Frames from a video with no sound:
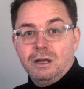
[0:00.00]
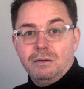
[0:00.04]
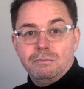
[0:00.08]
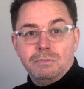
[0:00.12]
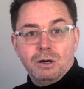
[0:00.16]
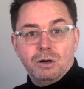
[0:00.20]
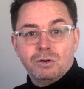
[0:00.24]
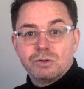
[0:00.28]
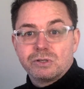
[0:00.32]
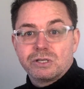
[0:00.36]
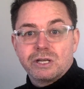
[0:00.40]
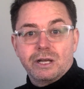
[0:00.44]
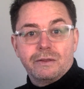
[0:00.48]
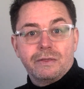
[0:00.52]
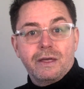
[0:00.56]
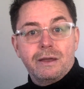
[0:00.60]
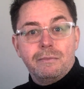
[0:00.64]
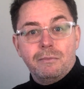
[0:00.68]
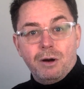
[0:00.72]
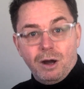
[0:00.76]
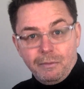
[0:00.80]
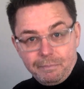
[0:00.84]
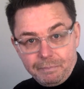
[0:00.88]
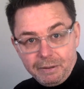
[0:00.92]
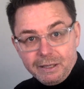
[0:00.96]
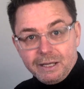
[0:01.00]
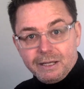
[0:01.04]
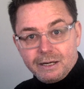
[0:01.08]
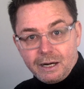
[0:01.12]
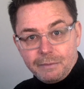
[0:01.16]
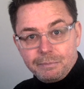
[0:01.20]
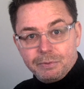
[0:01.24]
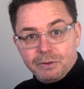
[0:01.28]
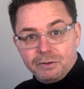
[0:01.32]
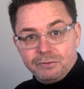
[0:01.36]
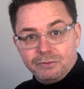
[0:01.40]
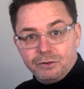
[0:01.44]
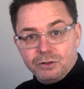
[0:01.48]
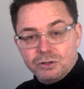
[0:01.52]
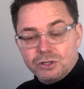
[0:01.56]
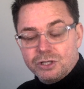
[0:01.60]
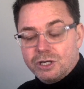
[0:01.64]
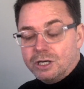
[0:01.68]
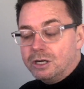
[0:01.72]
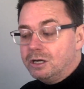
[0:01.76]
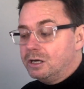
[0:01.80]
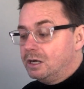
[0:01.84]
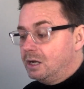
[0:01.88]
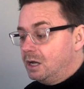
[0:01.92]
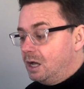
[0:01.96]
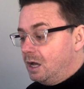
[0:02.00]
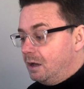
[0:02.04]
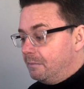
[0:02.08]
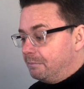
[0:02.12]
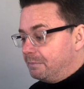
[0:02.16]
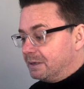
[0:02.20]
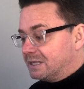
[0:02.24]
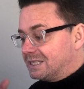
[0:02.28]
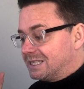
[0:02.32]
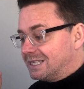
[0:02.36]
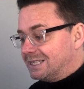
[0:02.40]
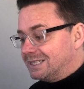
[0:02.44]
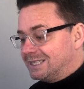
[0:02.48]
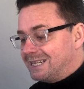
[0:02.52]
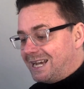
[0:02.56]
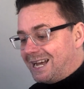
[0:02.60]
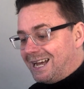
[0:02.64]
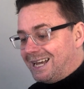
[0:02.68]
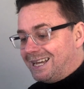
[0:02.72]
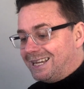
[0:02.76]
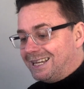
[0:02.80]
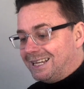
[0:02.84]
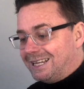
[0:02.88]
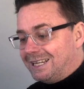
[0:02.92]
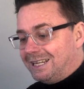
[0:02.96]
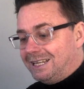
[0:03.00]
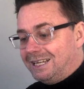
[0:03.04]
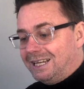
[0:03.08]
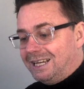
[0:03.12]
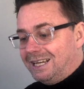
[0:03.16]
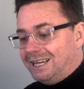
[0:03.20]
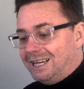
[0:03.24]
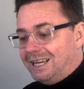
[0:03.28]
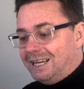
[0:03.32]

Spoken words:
Pulsar, they might pick it up in the future, but today,